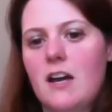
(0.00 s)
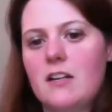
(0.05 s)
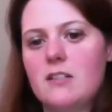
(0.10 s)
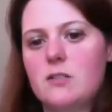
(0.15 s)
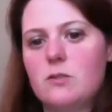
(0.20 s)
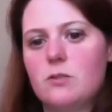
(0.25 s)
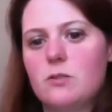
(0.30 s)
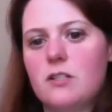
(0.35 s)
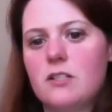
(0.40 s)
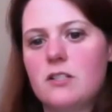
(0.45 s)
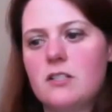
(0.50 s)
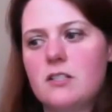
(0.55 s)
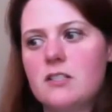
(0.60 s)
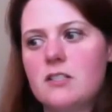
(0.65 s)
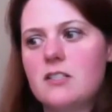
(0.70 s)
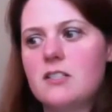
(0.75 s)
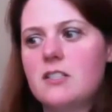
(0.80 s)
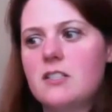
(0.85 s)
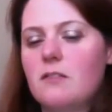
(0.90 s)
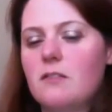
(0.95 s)
sort of
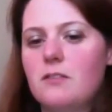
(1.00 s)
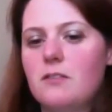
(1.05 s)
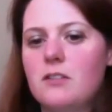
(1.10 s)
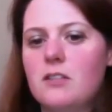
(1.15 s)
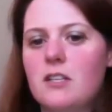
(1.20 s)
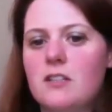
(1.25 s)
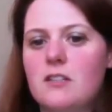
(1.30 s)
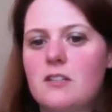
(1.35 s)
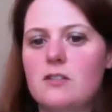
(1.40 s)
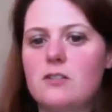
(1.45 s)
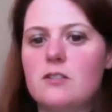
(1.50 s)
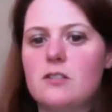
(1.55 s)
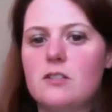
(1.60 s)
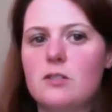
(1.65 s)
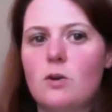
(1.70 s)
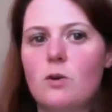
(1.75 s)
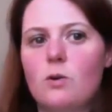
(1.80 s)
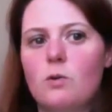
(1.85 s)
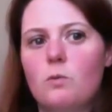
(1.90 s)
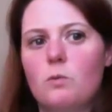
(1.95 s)
discovered that there's this
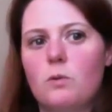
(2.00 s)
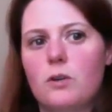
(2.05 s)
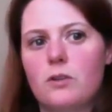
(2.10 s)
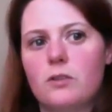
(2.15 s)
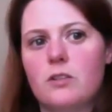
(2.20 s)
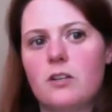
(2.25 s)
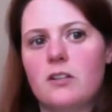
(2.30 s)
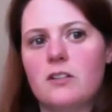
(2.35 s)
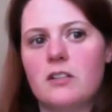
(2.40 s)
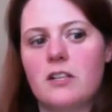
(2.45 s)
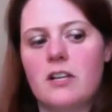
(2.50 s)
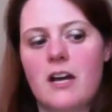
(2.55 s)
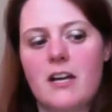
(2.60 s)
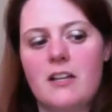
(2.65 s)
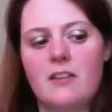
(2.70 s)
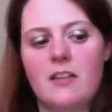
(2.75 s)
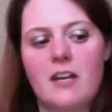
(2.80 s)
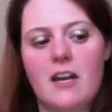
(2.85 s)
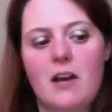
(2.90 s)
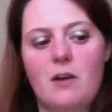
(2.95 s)
whole world
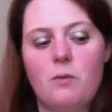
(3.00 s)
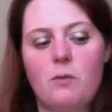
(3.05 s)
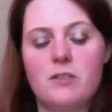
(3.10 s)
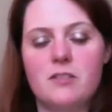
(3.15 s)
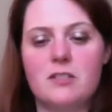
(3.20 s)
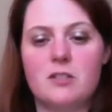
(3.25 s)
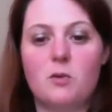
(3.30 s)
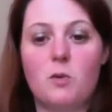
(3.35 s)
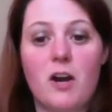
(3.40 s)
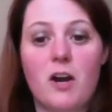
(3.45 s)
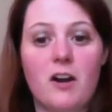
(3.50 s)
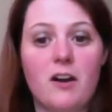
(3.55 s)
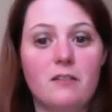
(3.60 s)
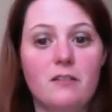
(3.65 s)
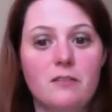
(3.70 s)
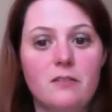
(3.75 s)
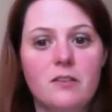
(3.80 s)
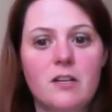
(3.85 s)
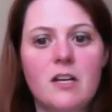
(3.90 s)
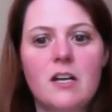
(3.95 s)
online that I wasn't aware of.